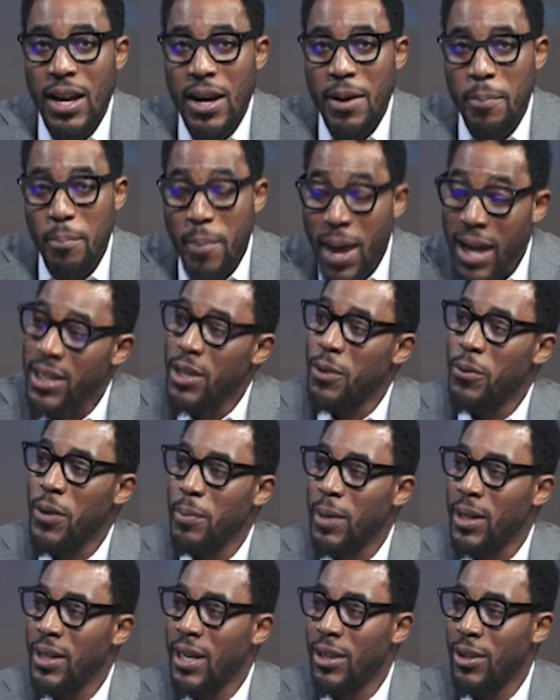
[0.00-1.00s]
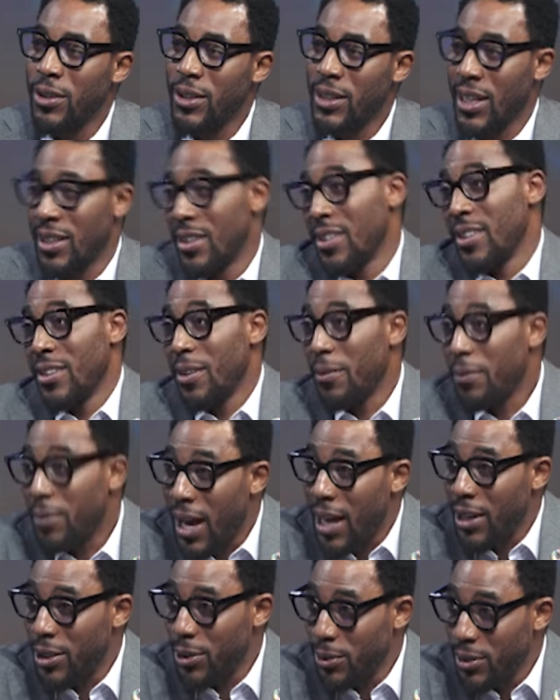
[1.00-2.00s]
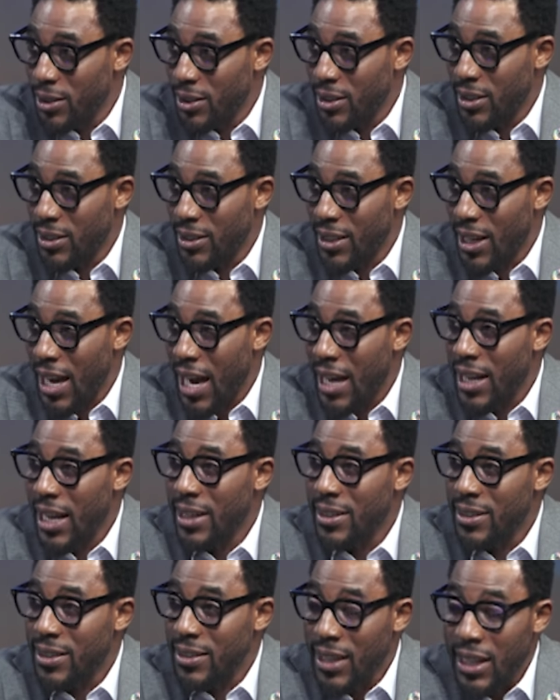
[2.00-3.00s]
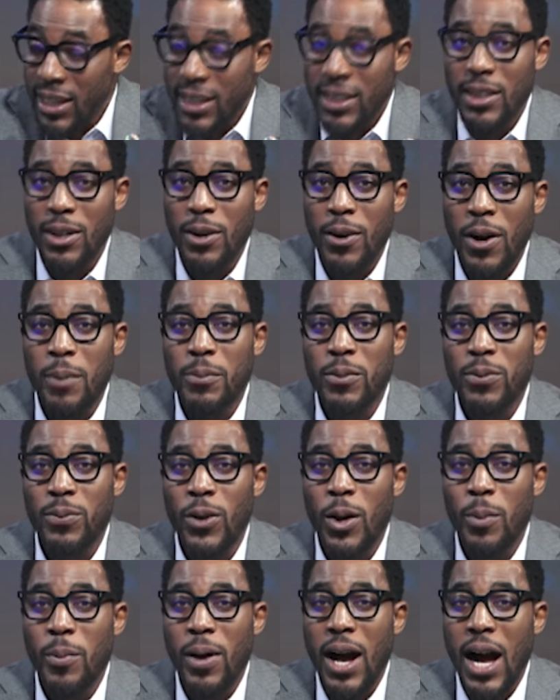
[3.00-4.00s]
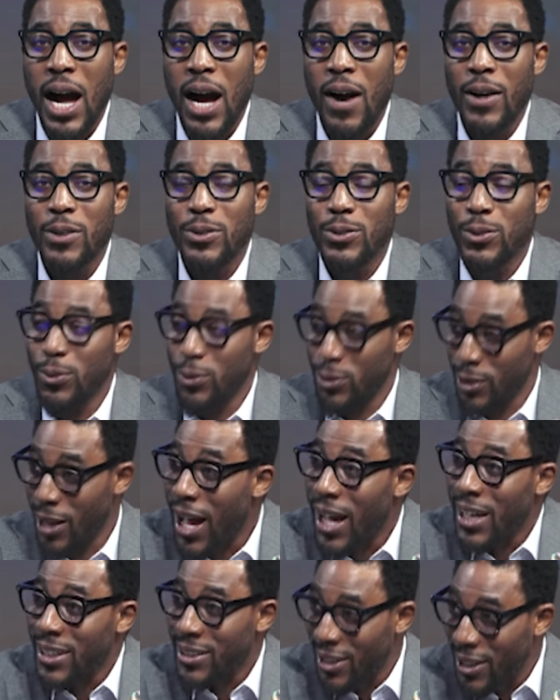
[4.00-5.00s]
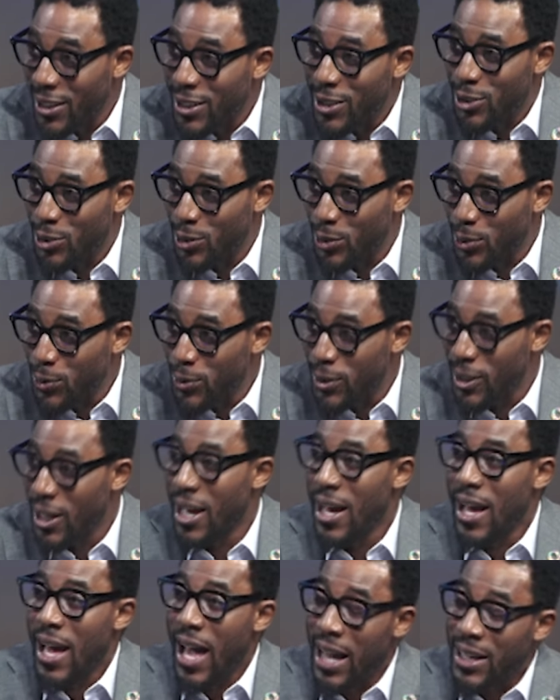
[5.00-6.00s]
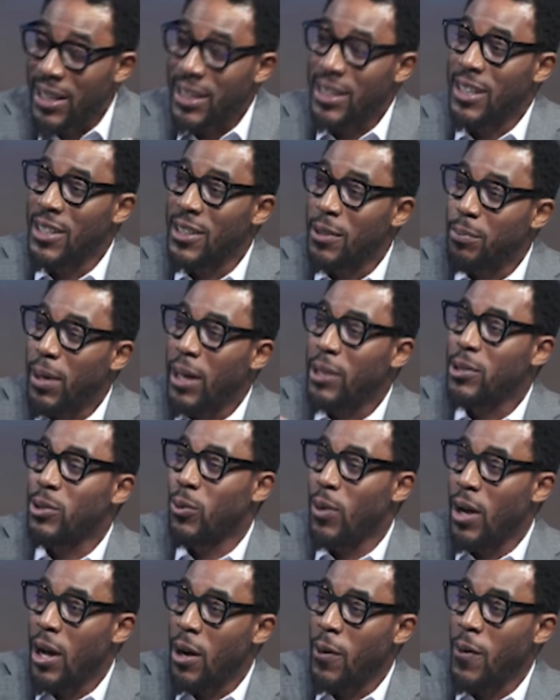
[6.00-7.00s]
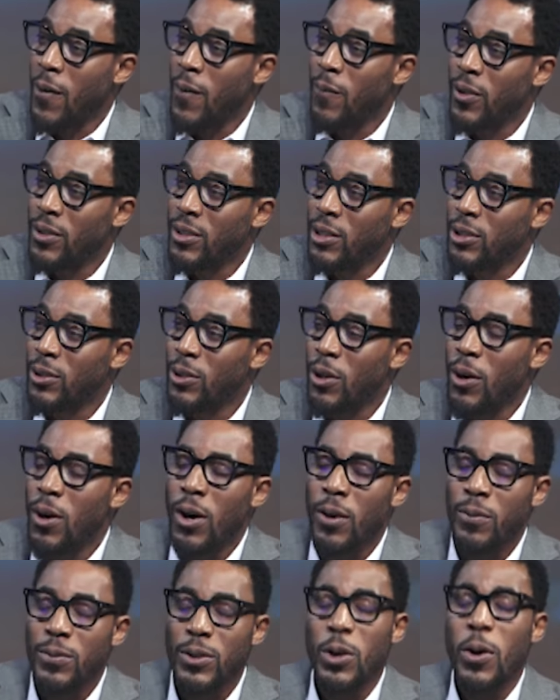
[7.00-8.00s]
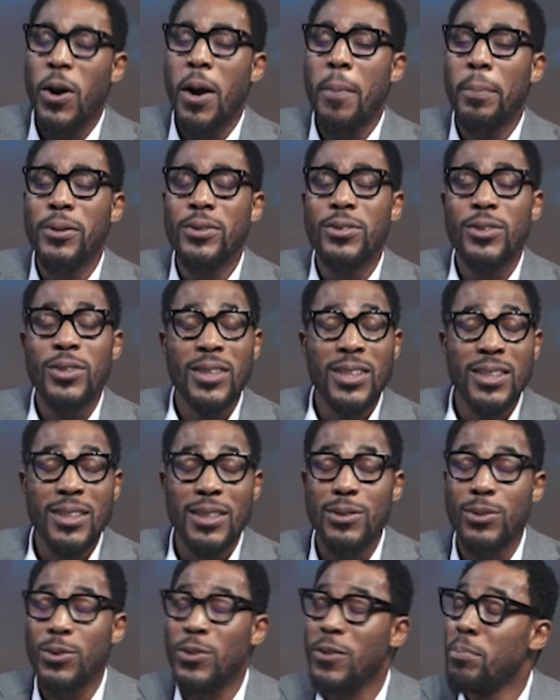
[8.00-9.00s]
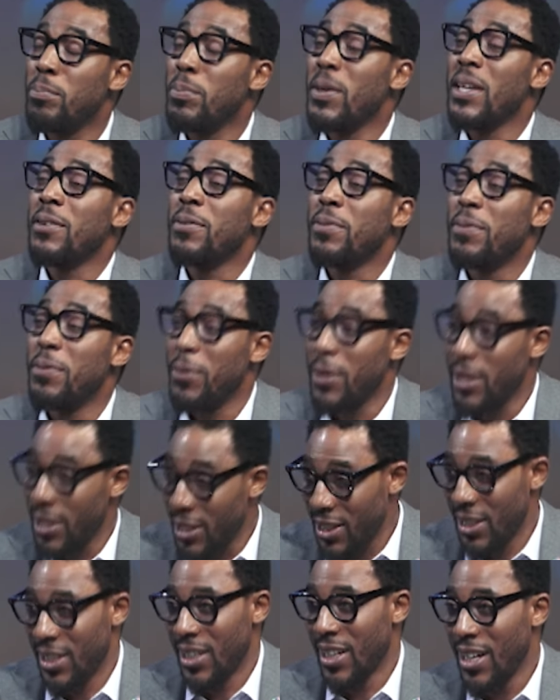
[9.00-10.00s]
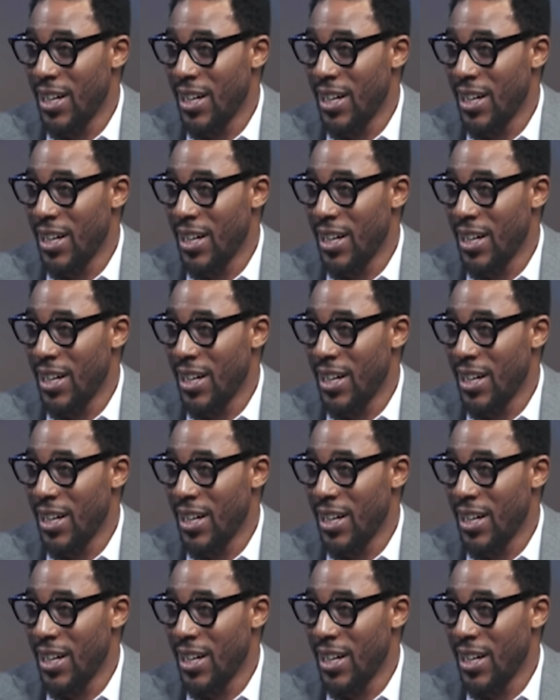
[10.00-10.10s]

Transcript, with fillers: Many women are not getting the value they desire, and I think it comes from our societal issues, and it keeps back to our conversation of the opportunity to speak freely